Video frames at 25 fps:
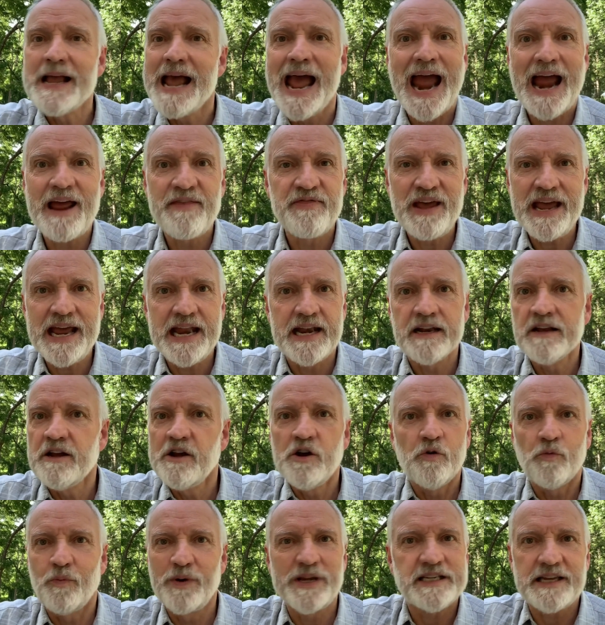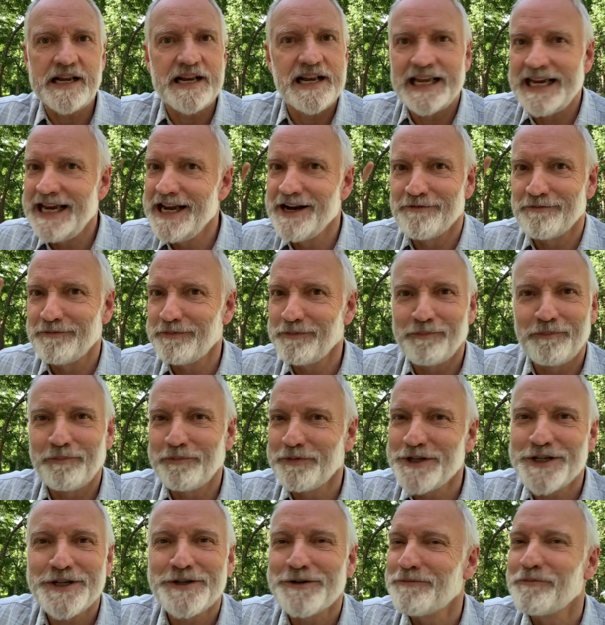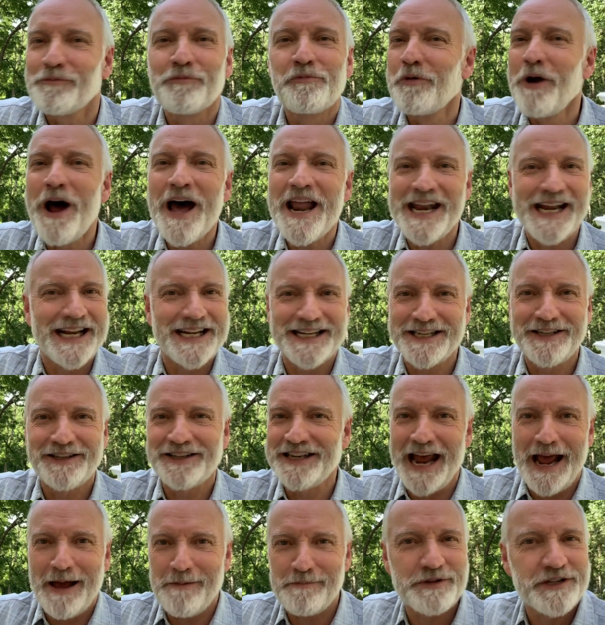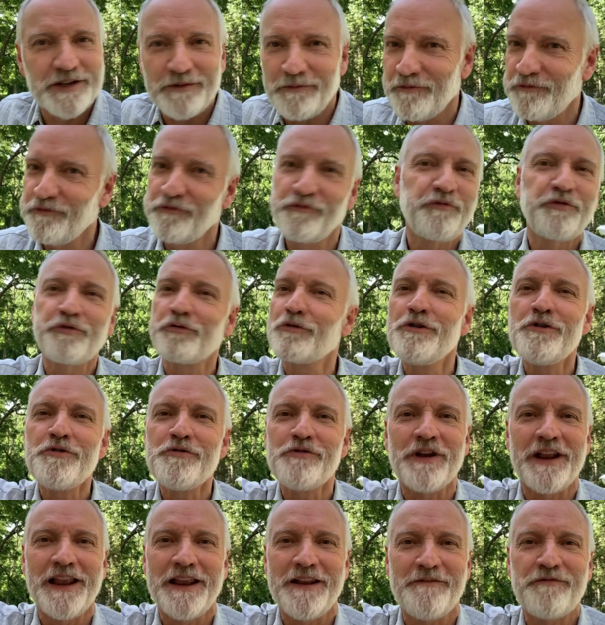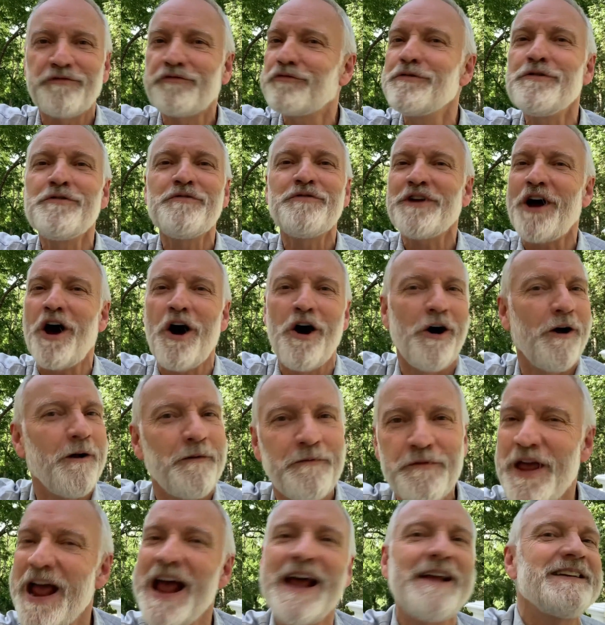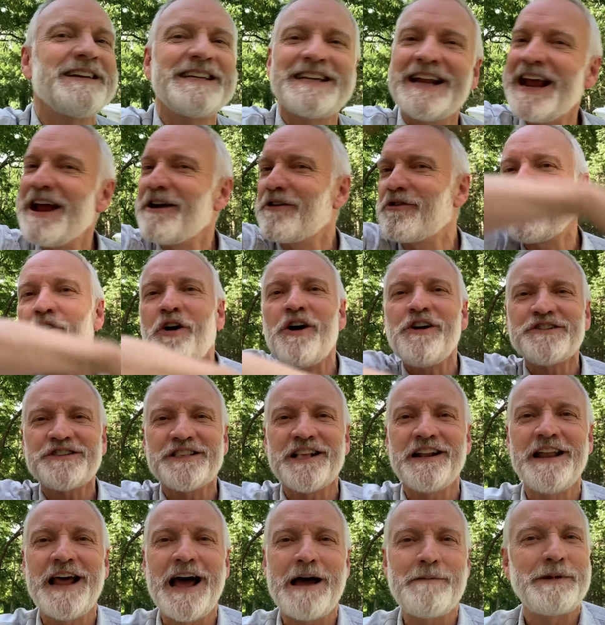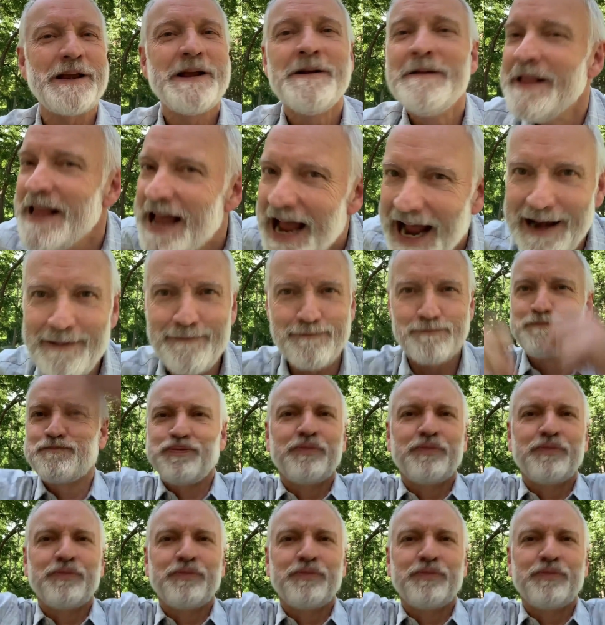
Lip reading: And then we suddenly hear running steps through the hall, across the lobby, and